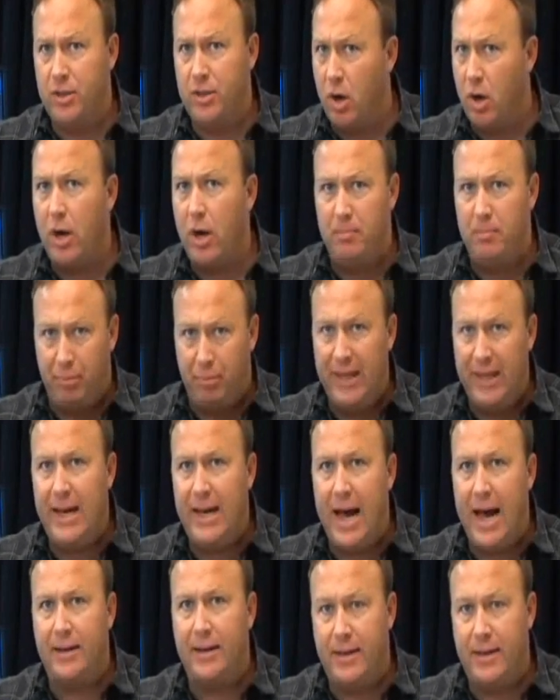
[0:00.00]
It's already
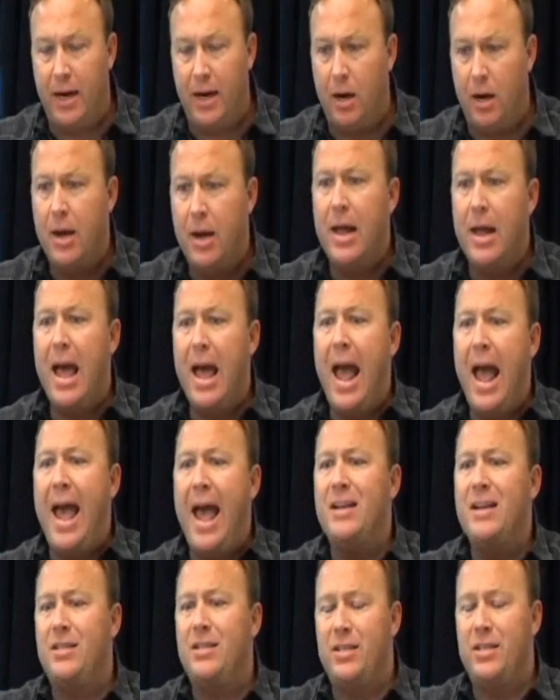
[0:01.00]
bleak out there
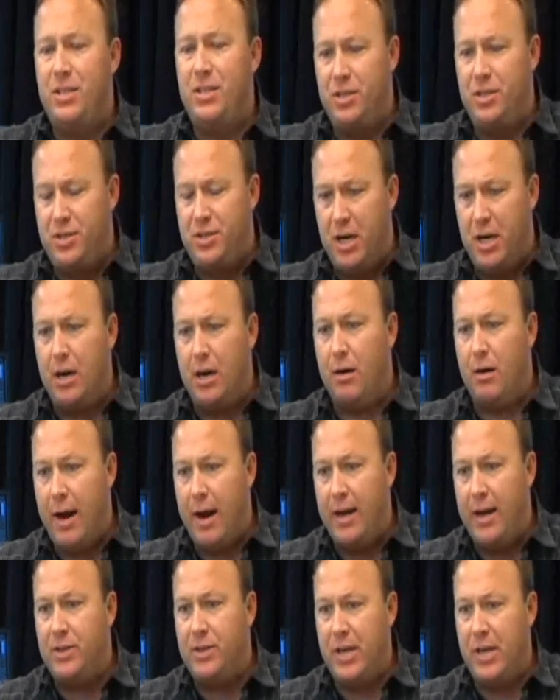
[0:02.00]
as this
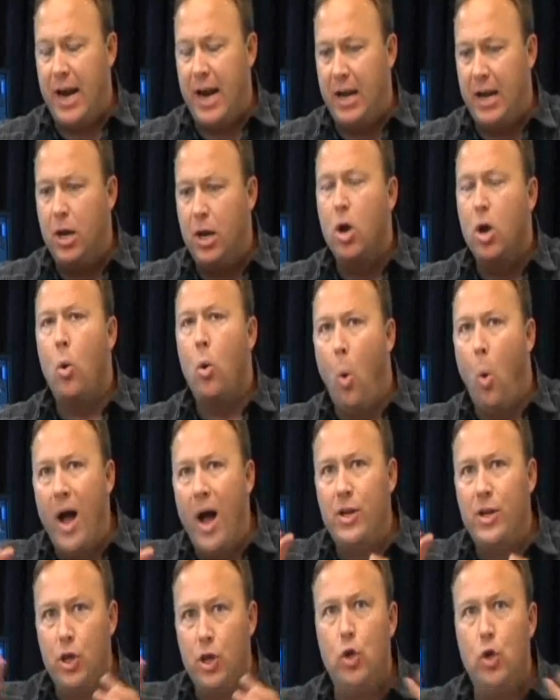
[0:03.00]
deteriorates, and
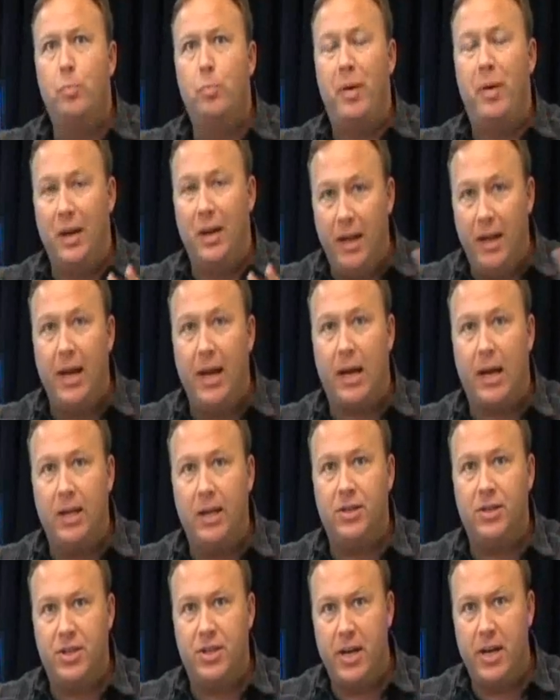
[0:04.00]
what you
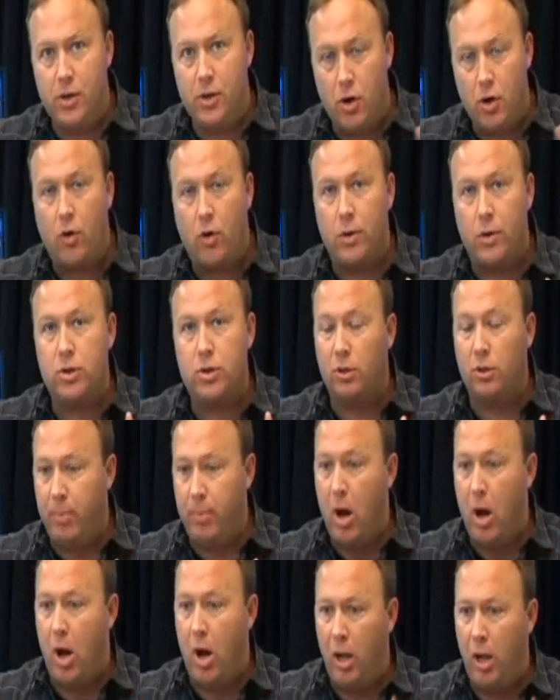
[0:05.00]
politically see in your crystal
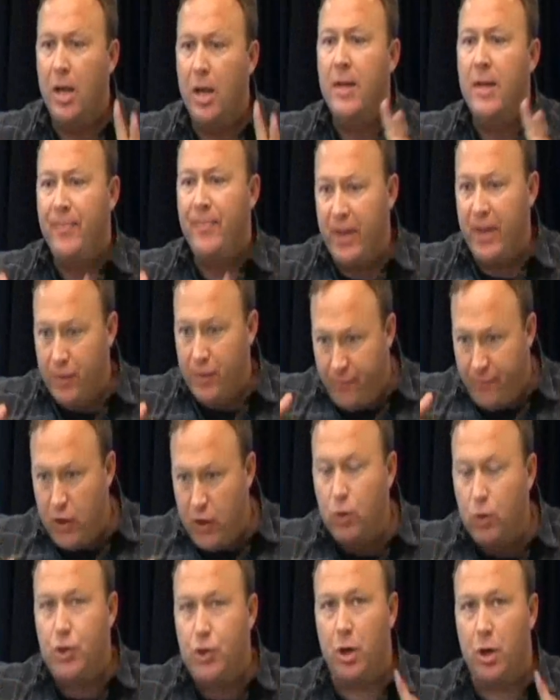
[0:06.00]
ball in the
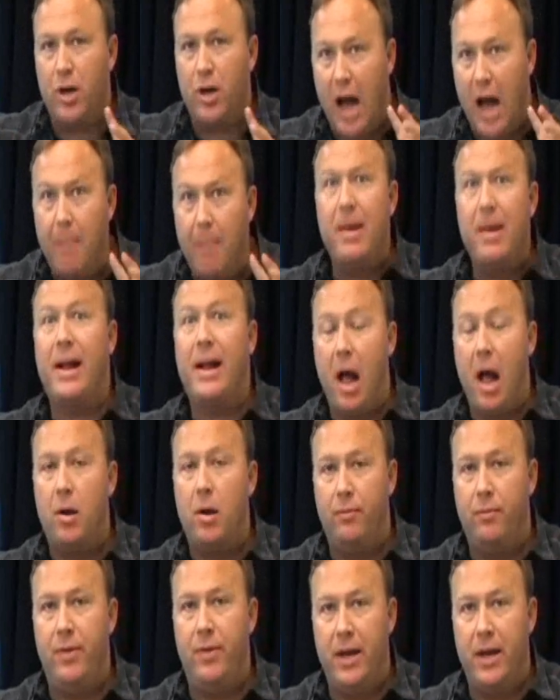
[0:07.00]
future coming
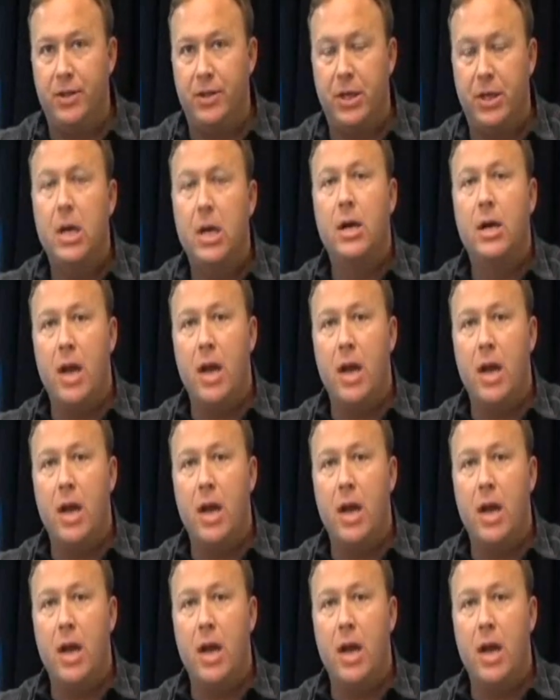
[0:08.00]
out of this,